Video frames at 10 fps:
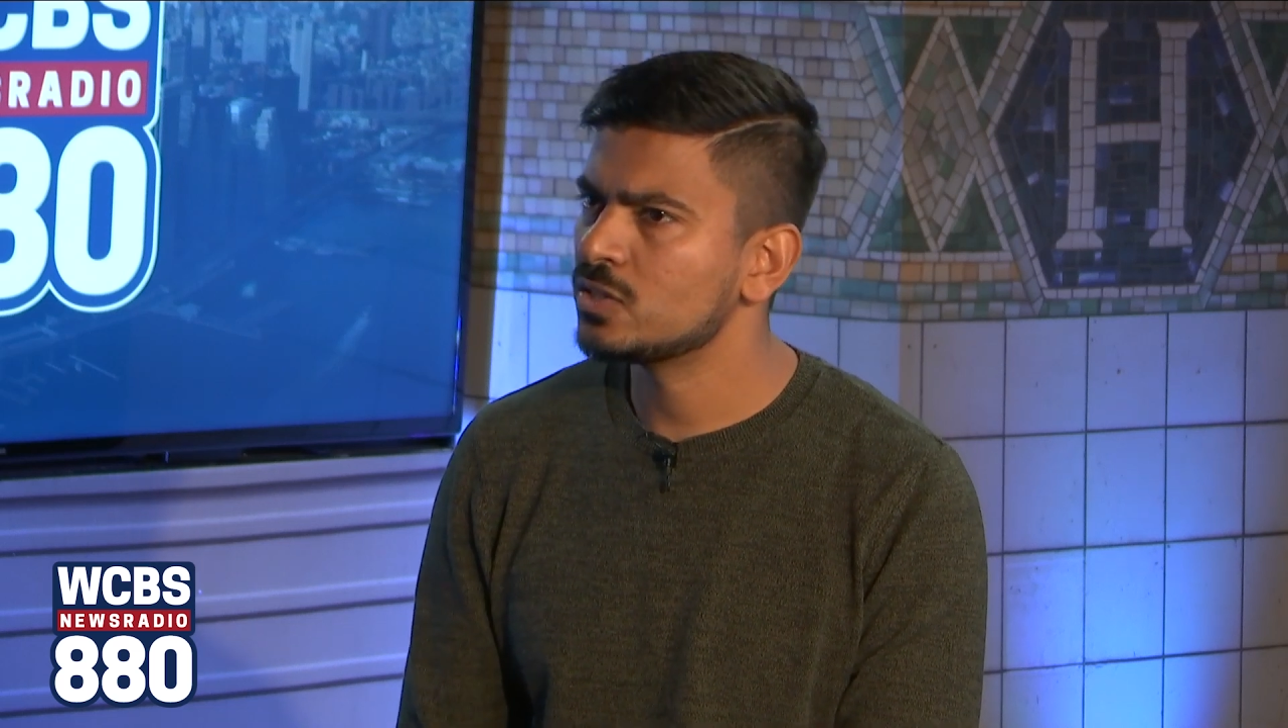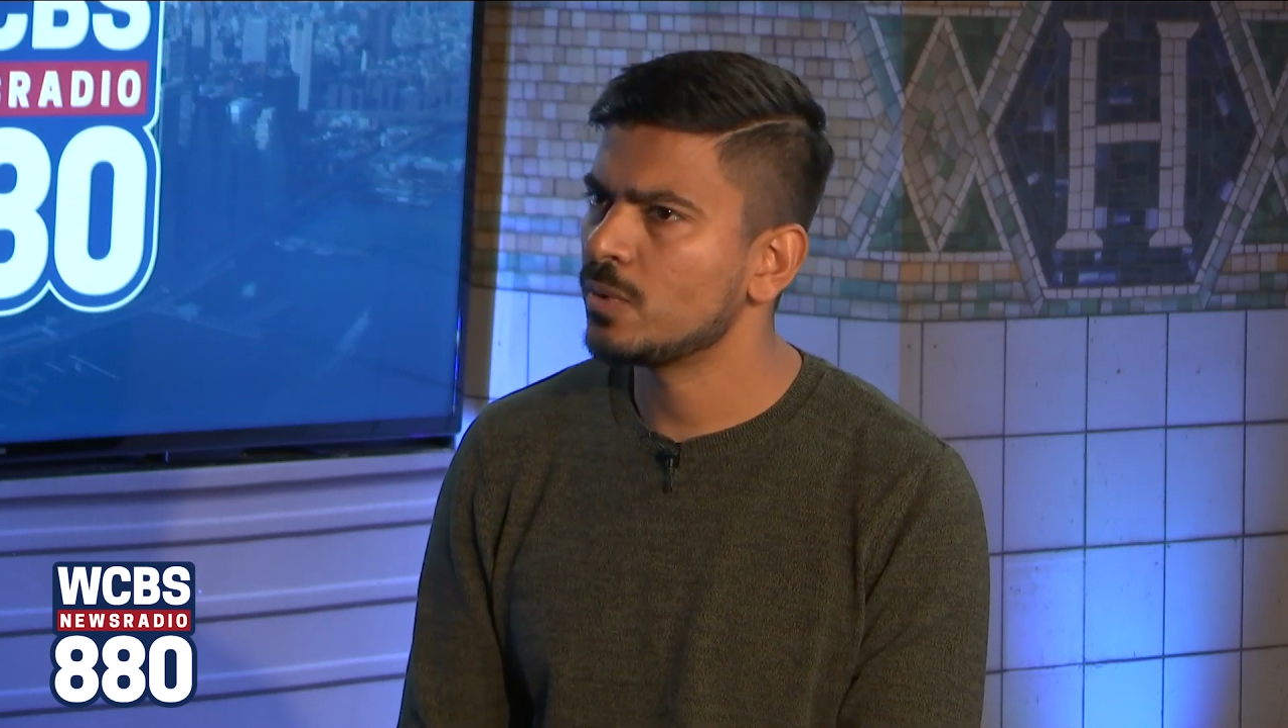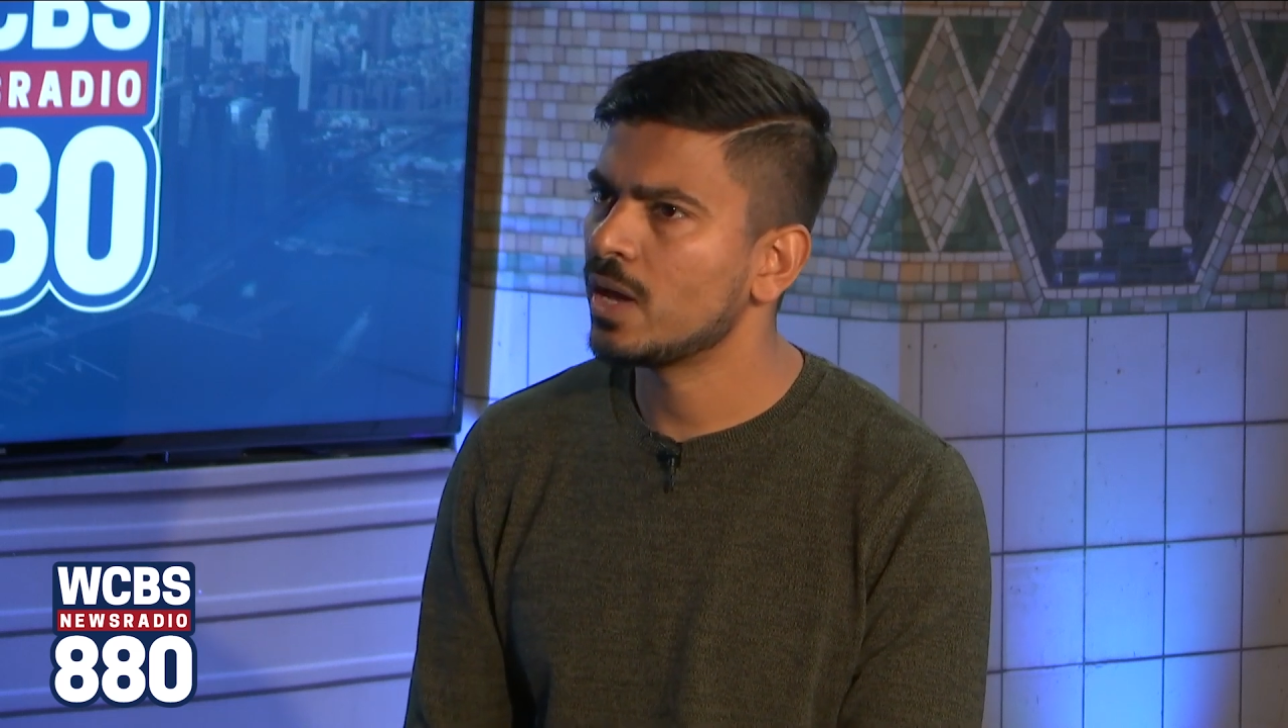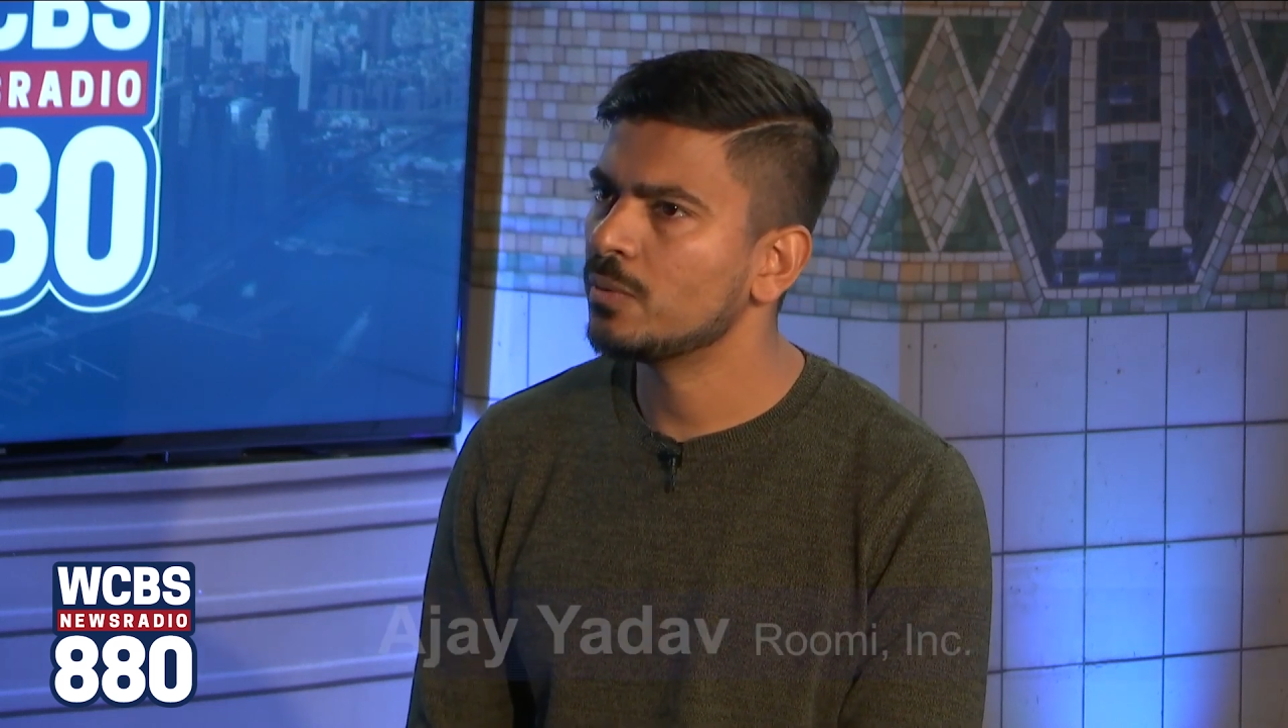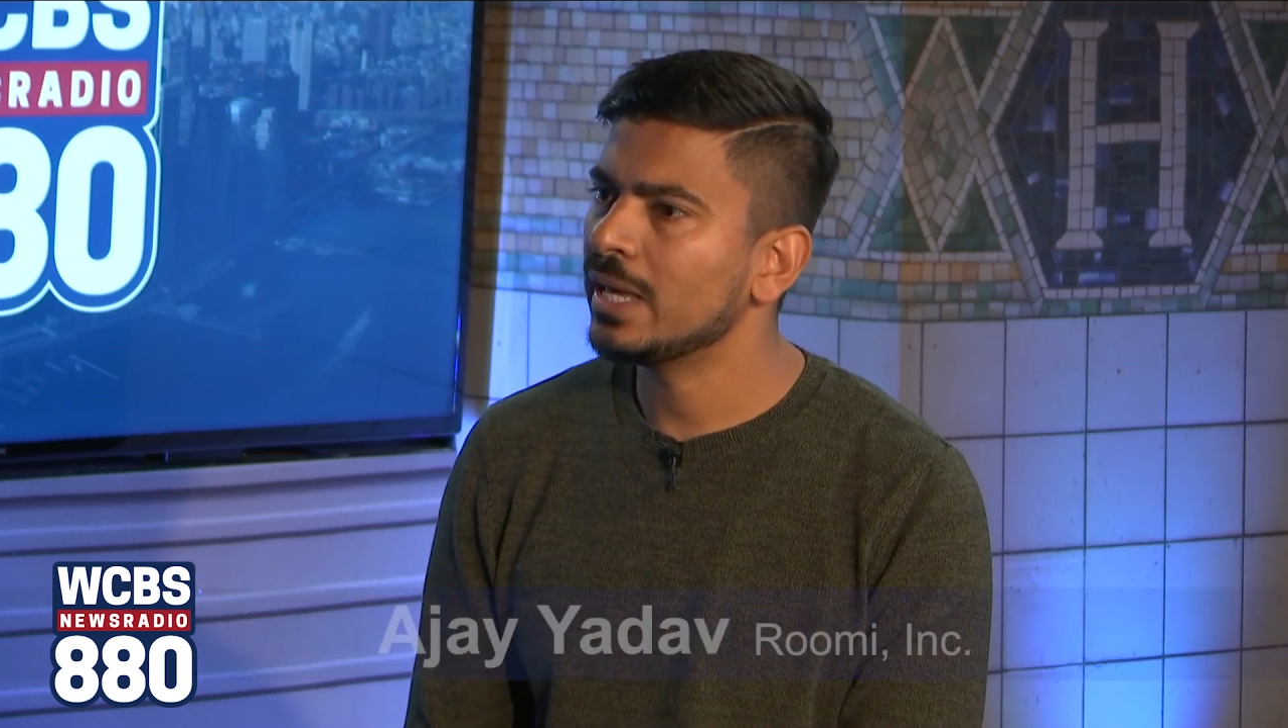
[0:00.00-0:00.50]
is
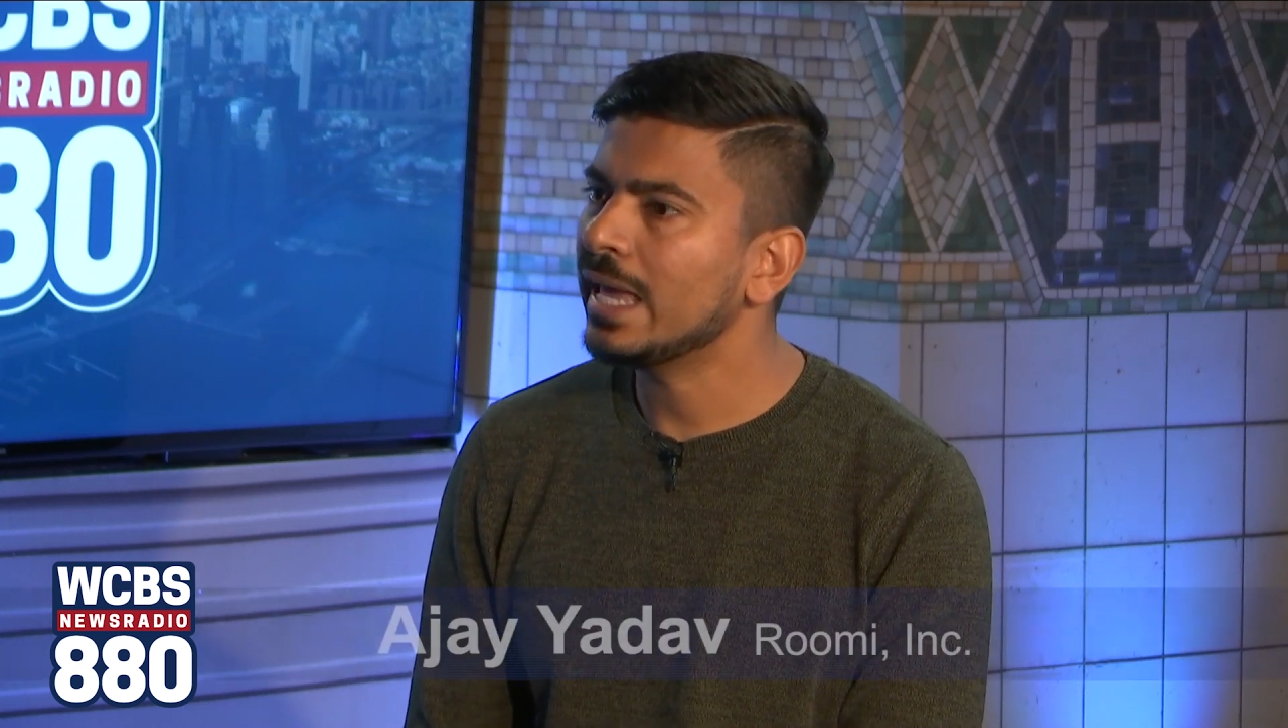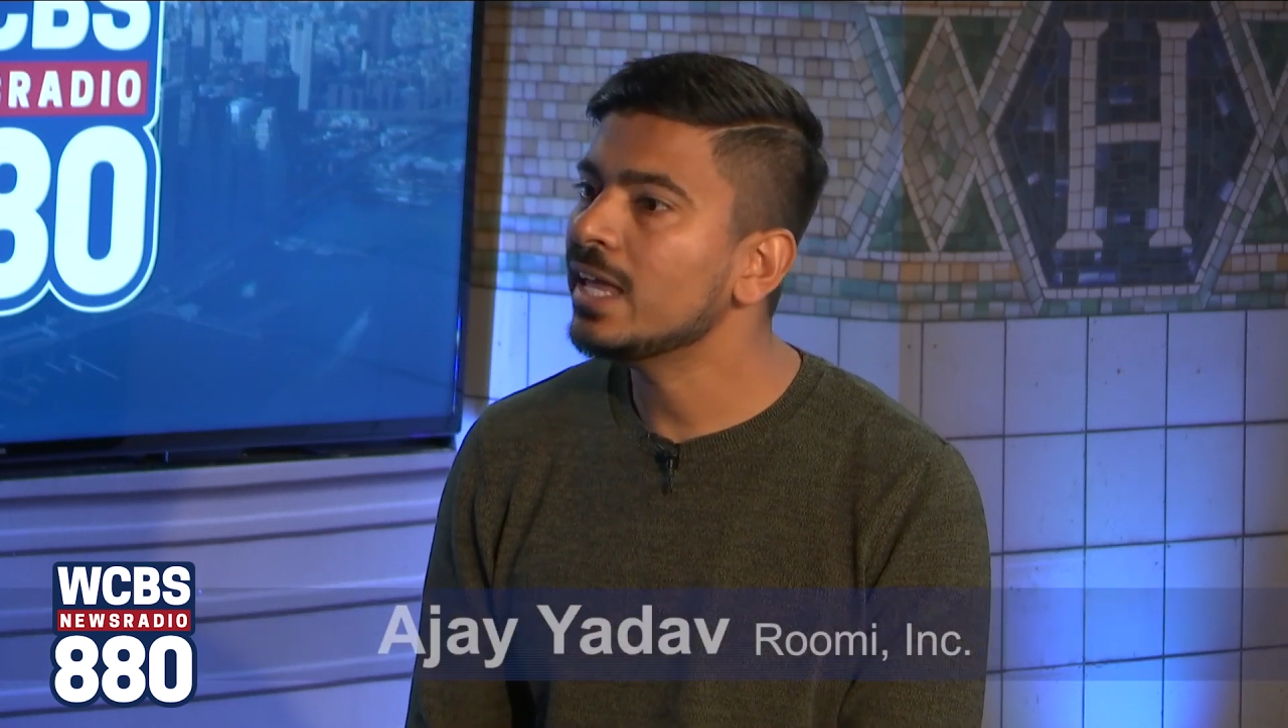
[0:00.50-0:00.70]
around